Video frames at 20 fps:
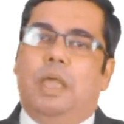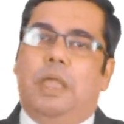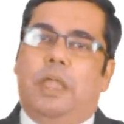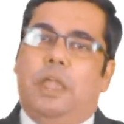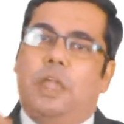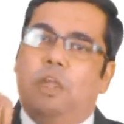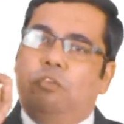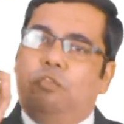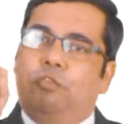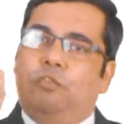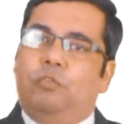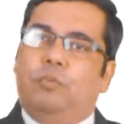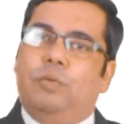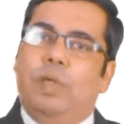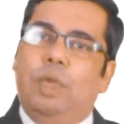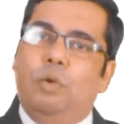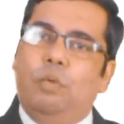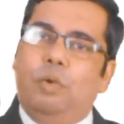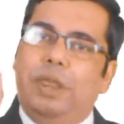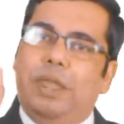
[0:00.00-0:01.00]
If
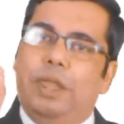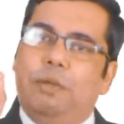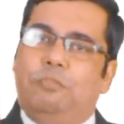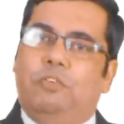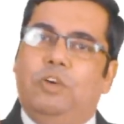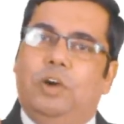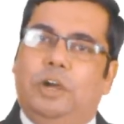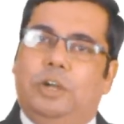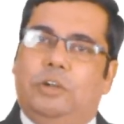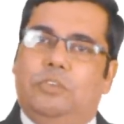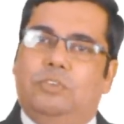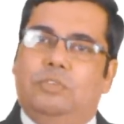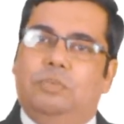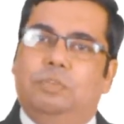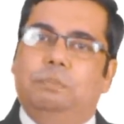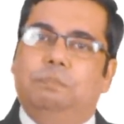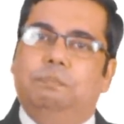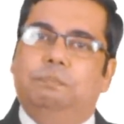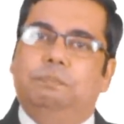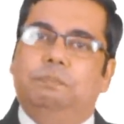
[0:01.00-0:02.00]
every efforts
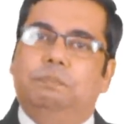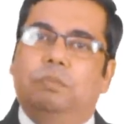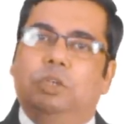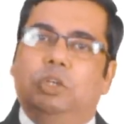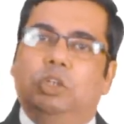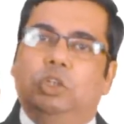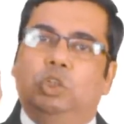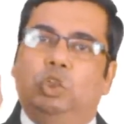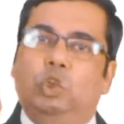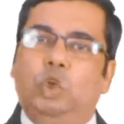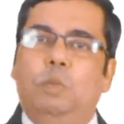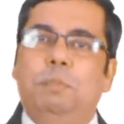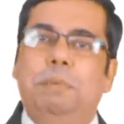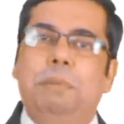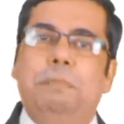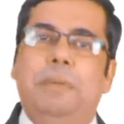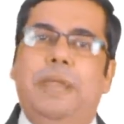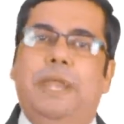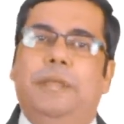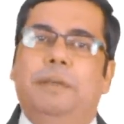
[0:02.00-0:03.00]
should be
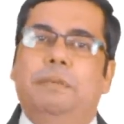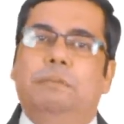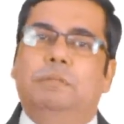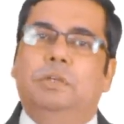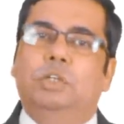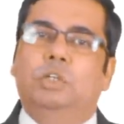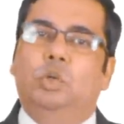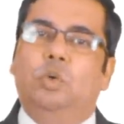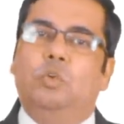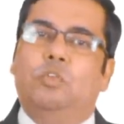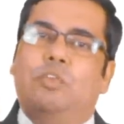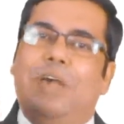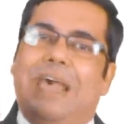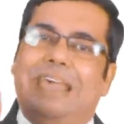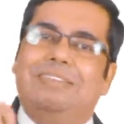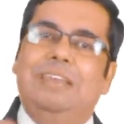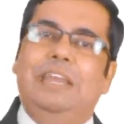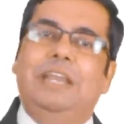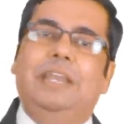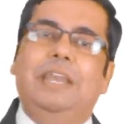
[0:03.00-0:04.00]
made to
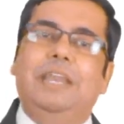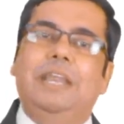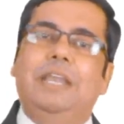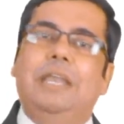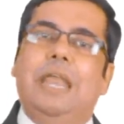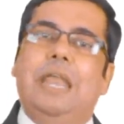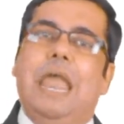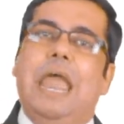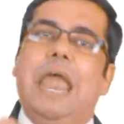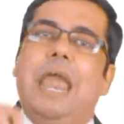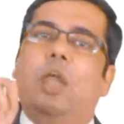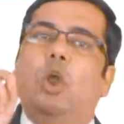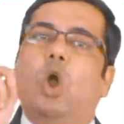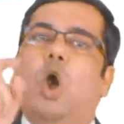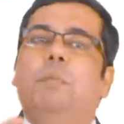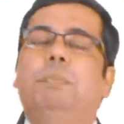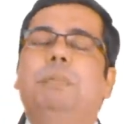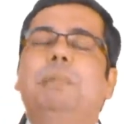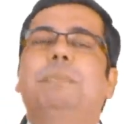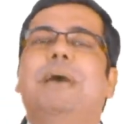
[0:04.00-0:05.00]
facilitate and
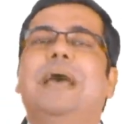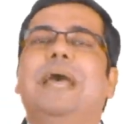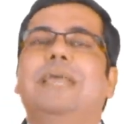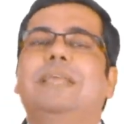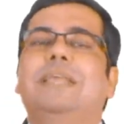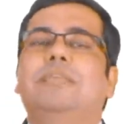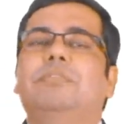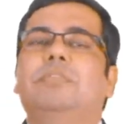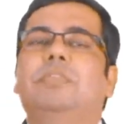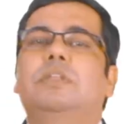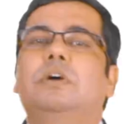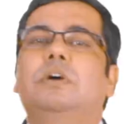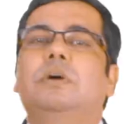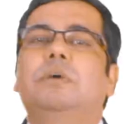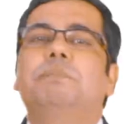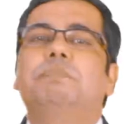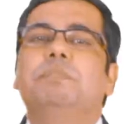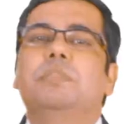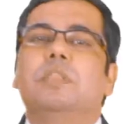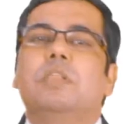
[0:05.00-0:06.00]
optimize
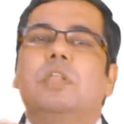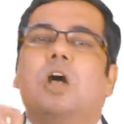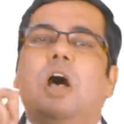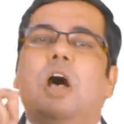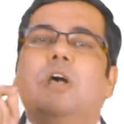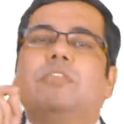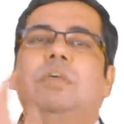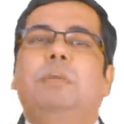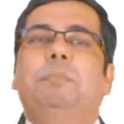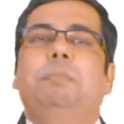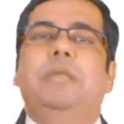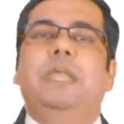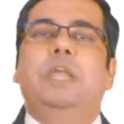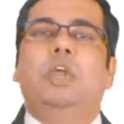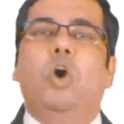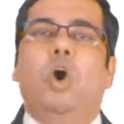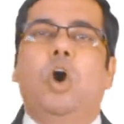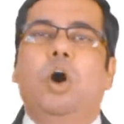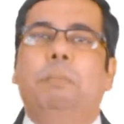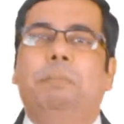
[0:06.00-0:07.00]
the
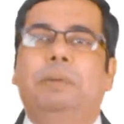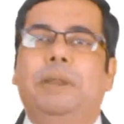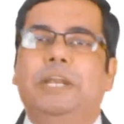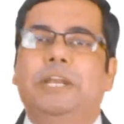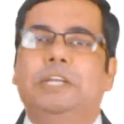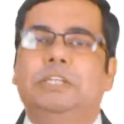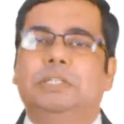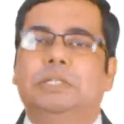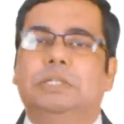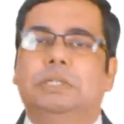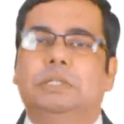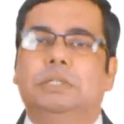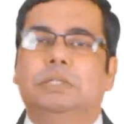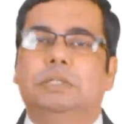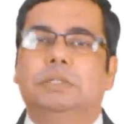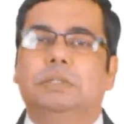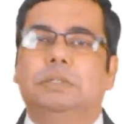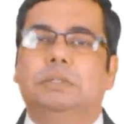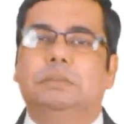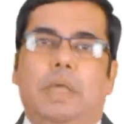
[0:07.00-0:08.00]
aseptic operation.
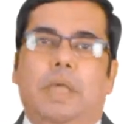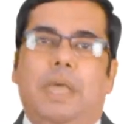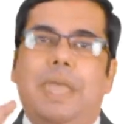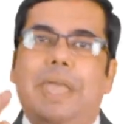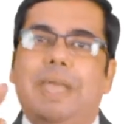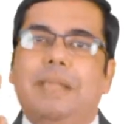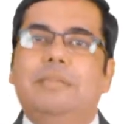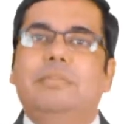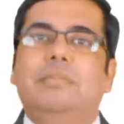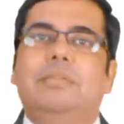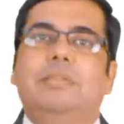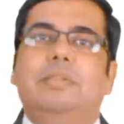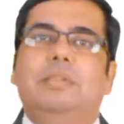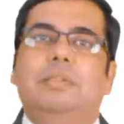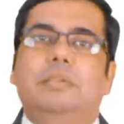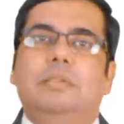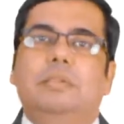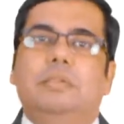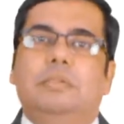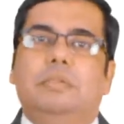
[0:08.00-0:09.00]
Hence,
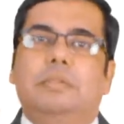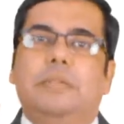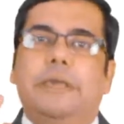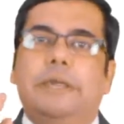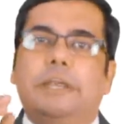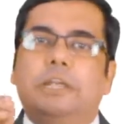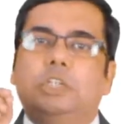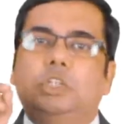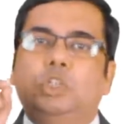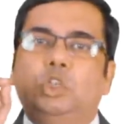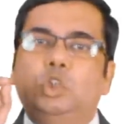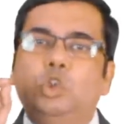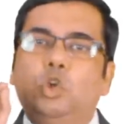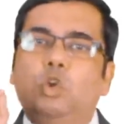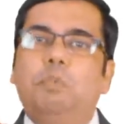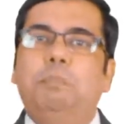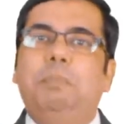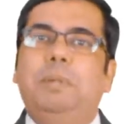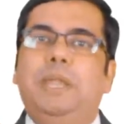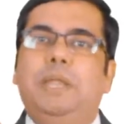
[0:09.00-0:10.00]
there
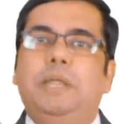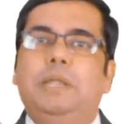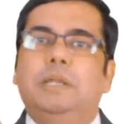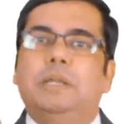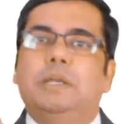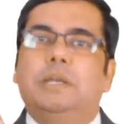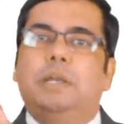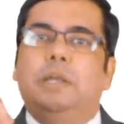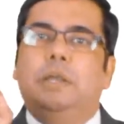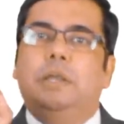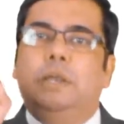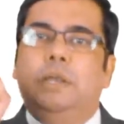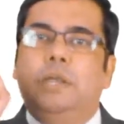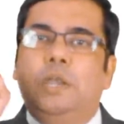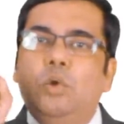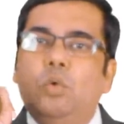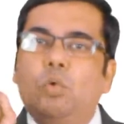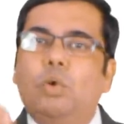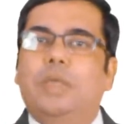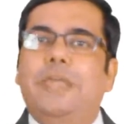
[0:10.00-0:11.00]
should be
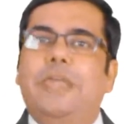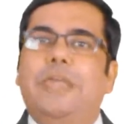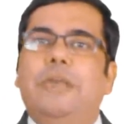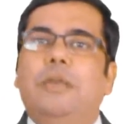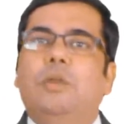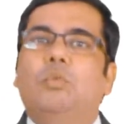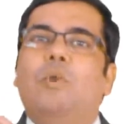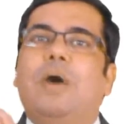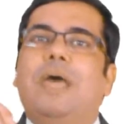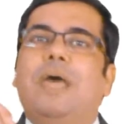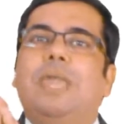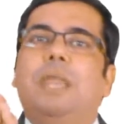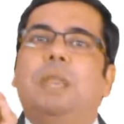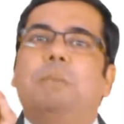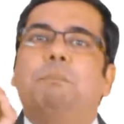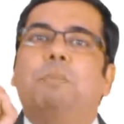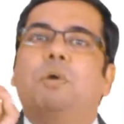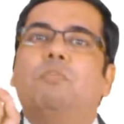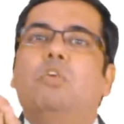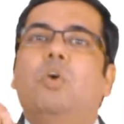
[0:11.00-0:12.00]
due care while
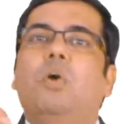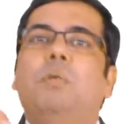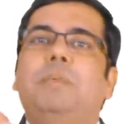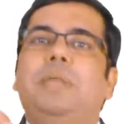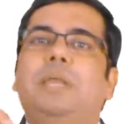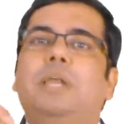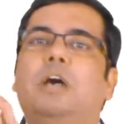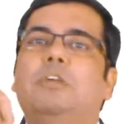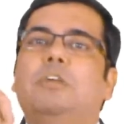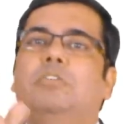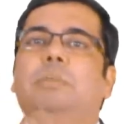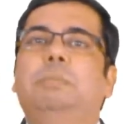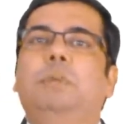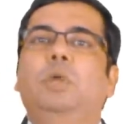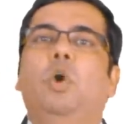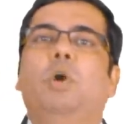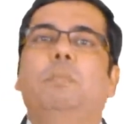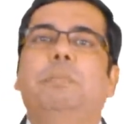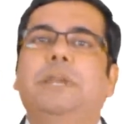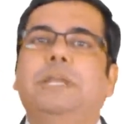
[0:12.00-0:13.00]
performing
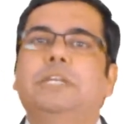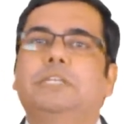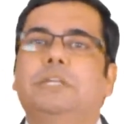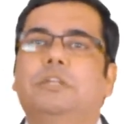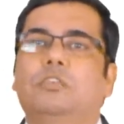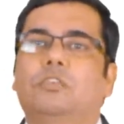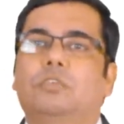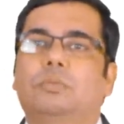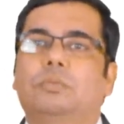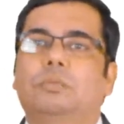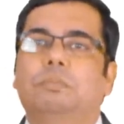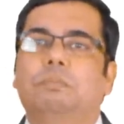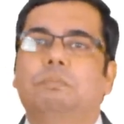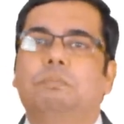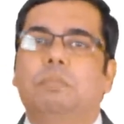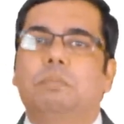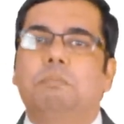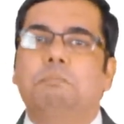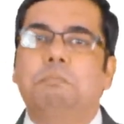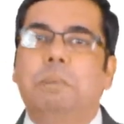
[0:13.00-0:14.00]
aseptic operations.
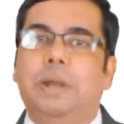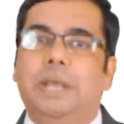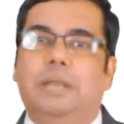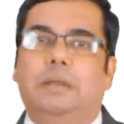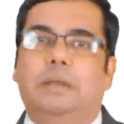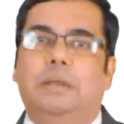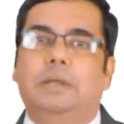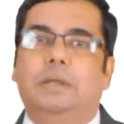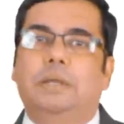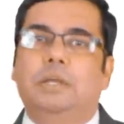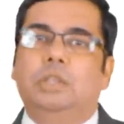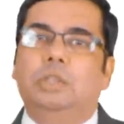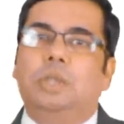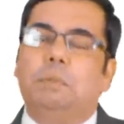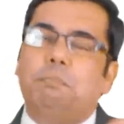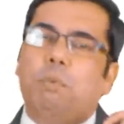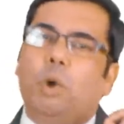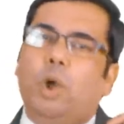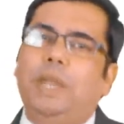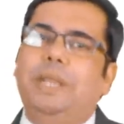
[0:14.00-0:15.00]
But the
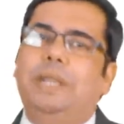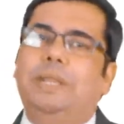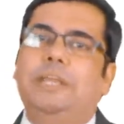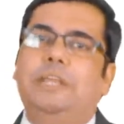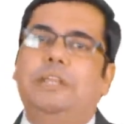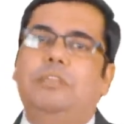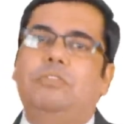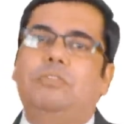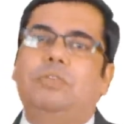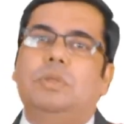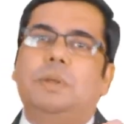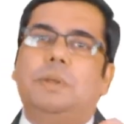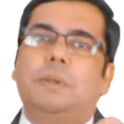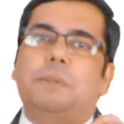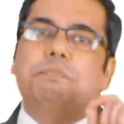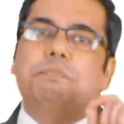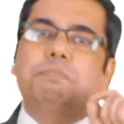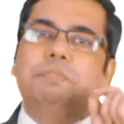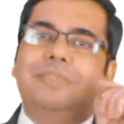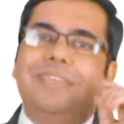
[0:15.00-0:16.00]
point is,
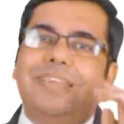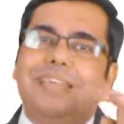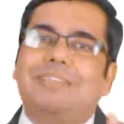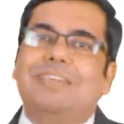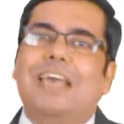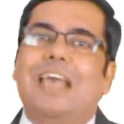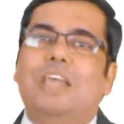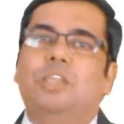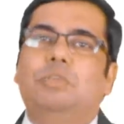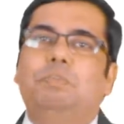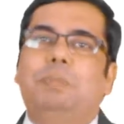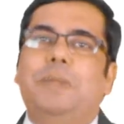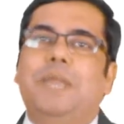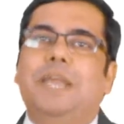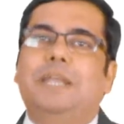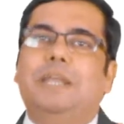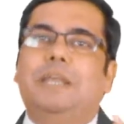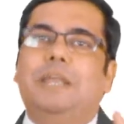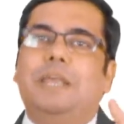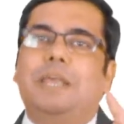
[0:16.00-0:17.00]
this
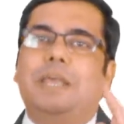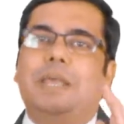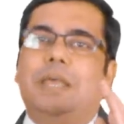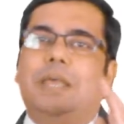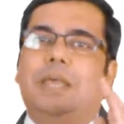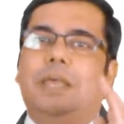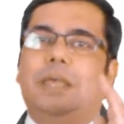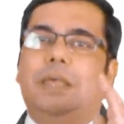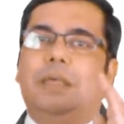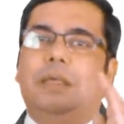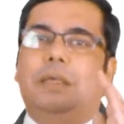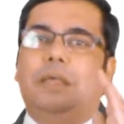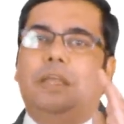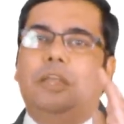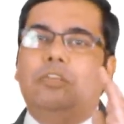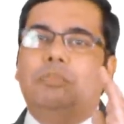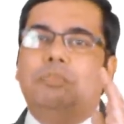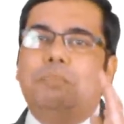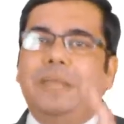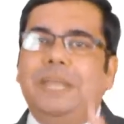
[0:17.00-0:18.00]
aspect
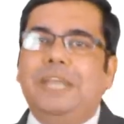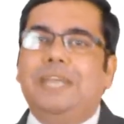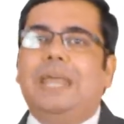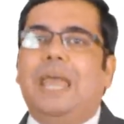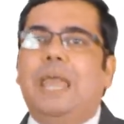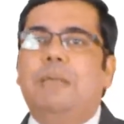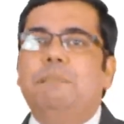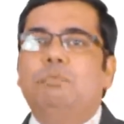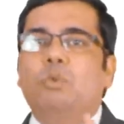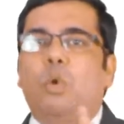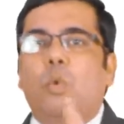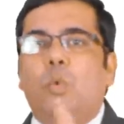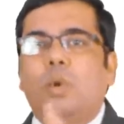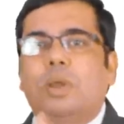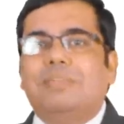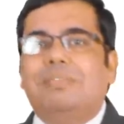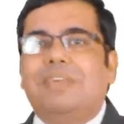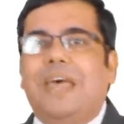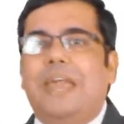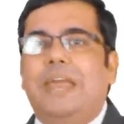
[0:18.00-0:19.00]
is many times
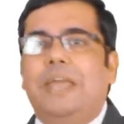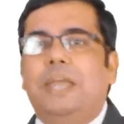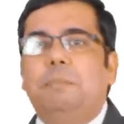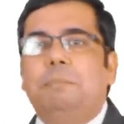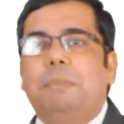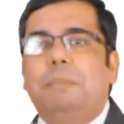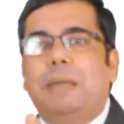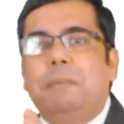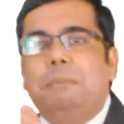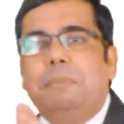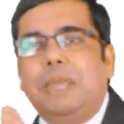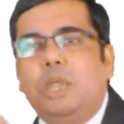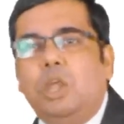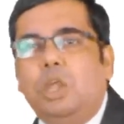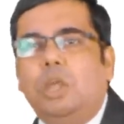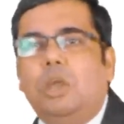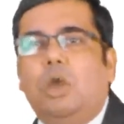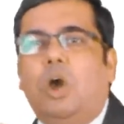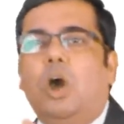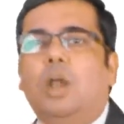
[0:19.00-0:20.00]
oversight by
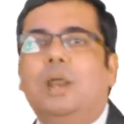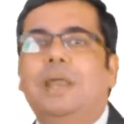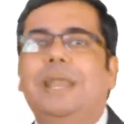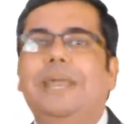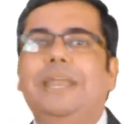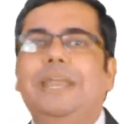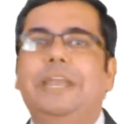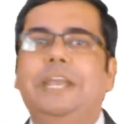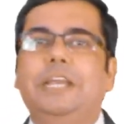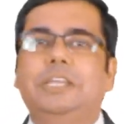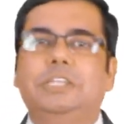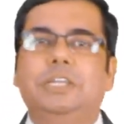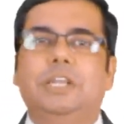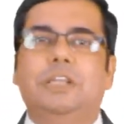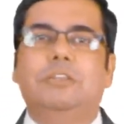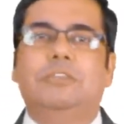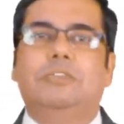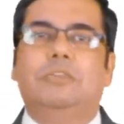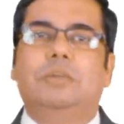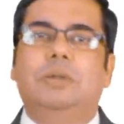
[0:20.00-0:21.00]
many
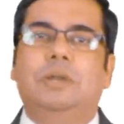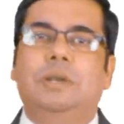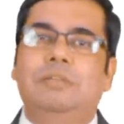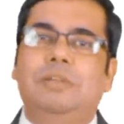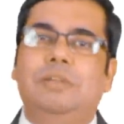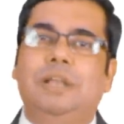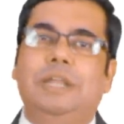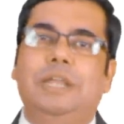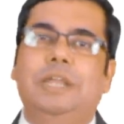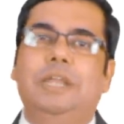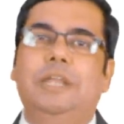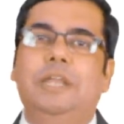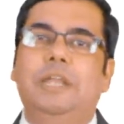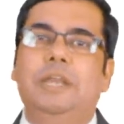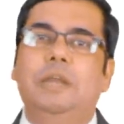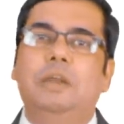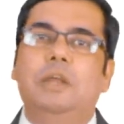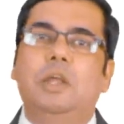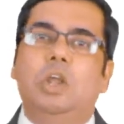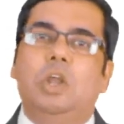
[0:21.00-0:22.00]
organizations resulting
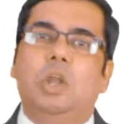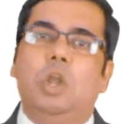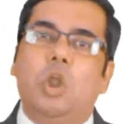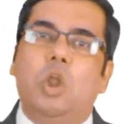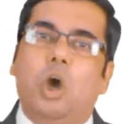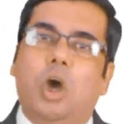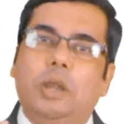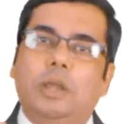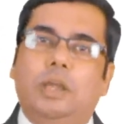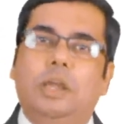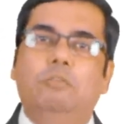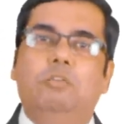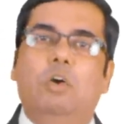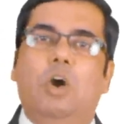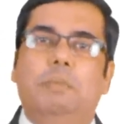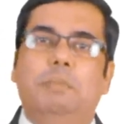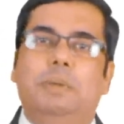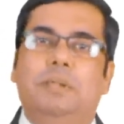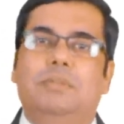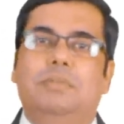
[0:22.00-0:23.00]
in
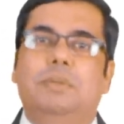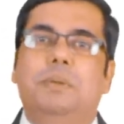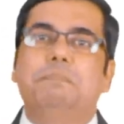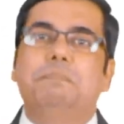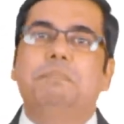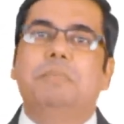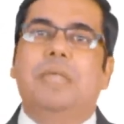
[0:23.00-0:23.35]
non-conformers.